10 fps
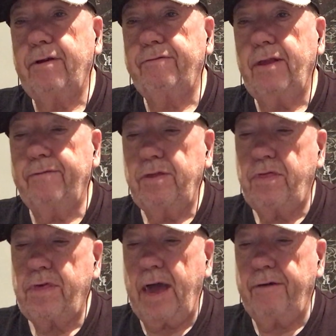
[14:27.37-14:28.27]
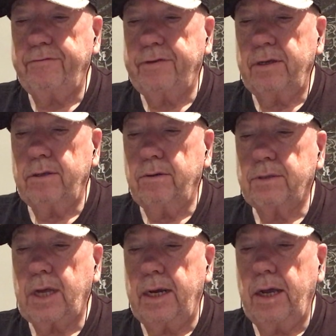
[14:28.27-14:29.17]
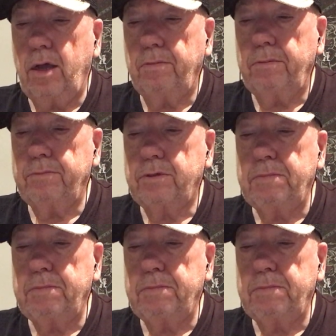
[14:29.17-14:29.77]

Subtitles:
off Love and Theft and those kind of albums.